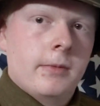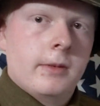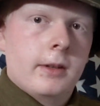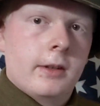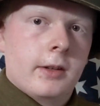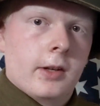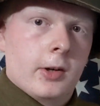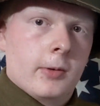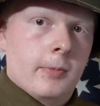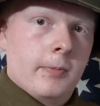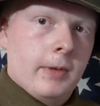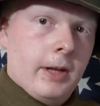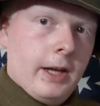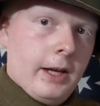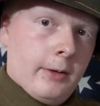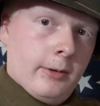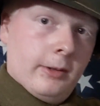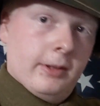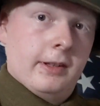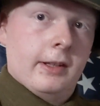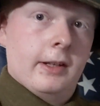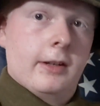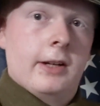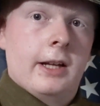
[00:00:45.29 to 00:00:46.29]
So, I
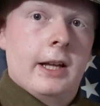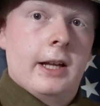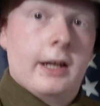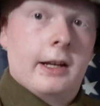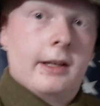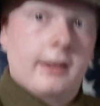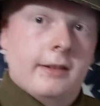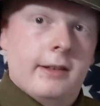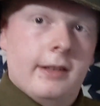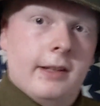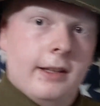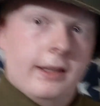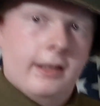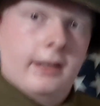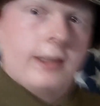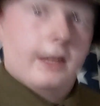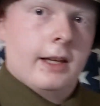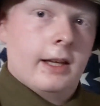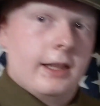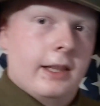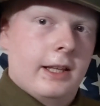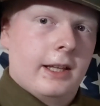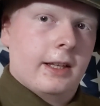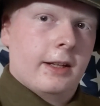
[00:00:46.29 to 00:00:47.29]
will see you guys
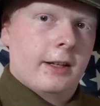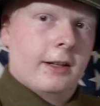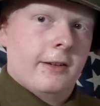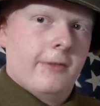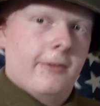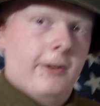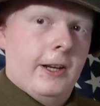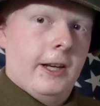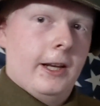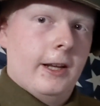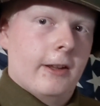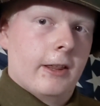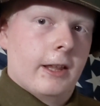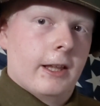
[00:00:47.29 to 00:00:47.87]
at the end of the video